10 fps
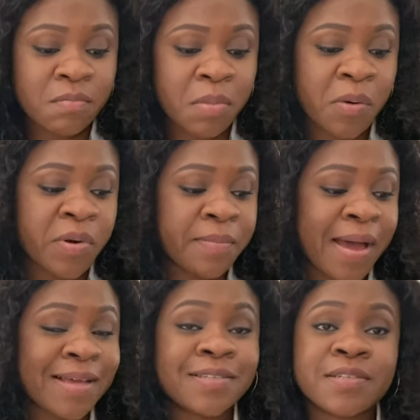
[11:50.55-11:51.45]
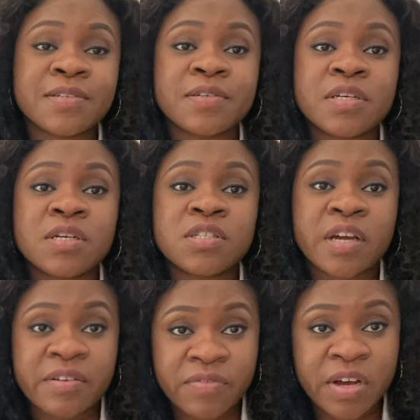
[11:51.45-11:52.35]
Balram has to
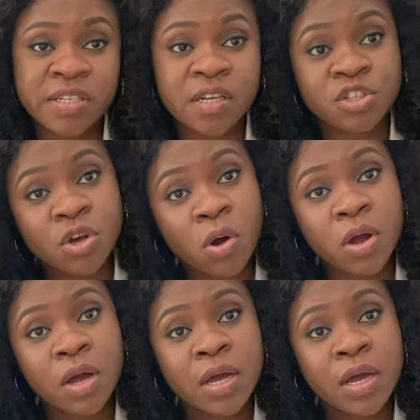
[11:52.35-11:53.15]
sacrifice Ashok